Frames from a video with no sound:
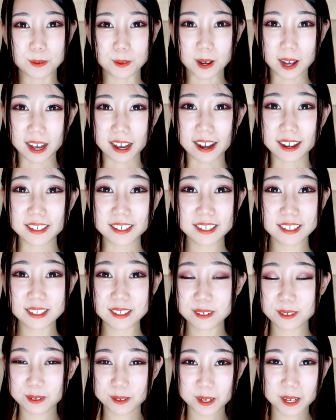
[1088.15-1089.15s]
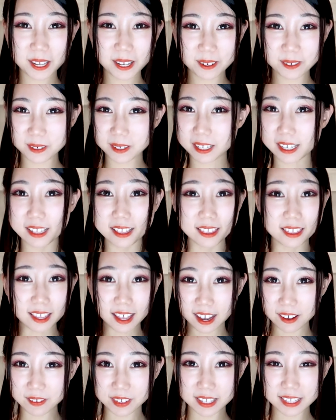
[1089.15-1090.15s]
Wow, I just really
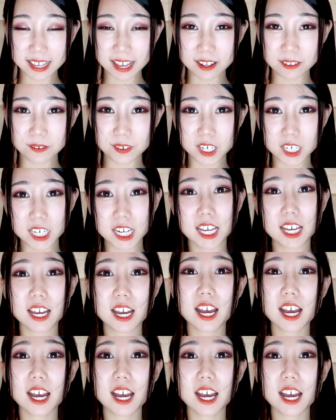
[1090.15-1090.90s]
love this outfit.